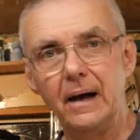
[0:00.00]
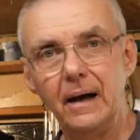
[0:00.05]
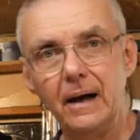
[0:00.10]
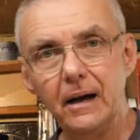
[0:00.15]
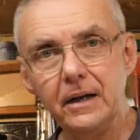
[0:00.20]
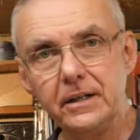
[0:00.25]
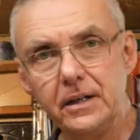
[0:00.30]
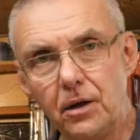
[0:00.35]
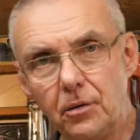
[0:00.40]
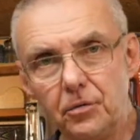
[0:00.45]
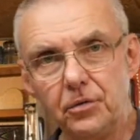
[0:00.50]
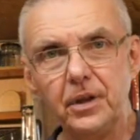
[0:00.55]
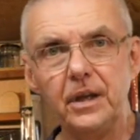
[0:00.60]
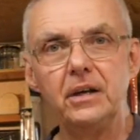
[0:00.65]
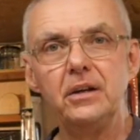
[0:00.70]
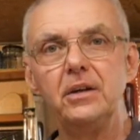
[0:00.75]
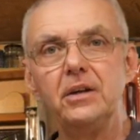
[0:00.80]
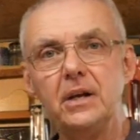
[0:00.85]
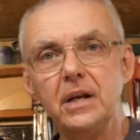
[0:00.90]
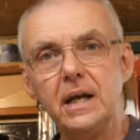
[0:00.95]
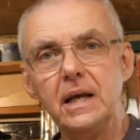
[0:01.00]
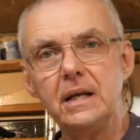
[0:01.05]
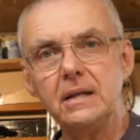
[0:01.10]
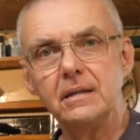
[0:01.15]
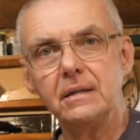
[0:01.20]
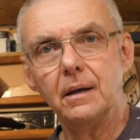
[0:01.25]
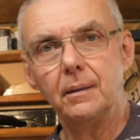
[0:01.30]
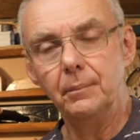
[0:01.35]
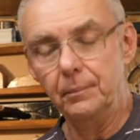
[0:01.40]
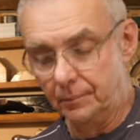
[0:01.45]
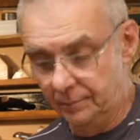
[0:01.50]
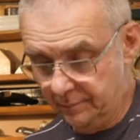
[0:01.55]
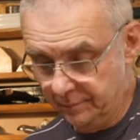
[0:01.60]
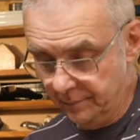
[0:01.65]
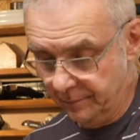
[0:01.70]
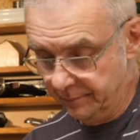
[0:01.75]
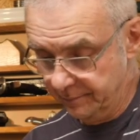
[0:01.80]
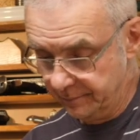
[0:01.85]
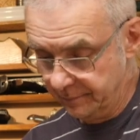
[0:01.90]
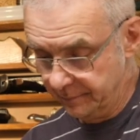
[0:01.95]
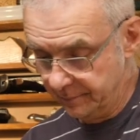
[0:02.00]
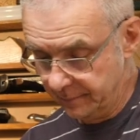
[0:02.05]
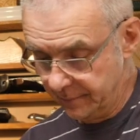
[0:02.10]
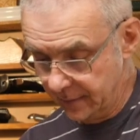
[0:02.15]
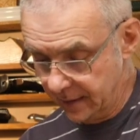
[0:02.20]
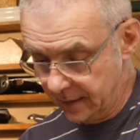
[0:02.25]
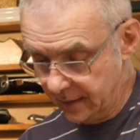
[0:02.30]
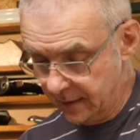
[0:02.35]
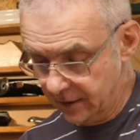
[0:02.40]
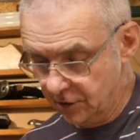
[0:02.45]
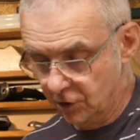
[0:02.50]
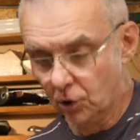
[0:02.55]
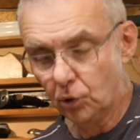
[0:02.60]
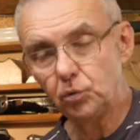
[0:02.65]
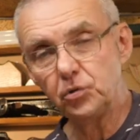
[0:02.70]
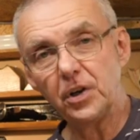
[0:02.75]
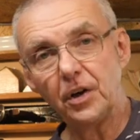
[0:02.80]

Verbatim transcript: I don't think you need them tools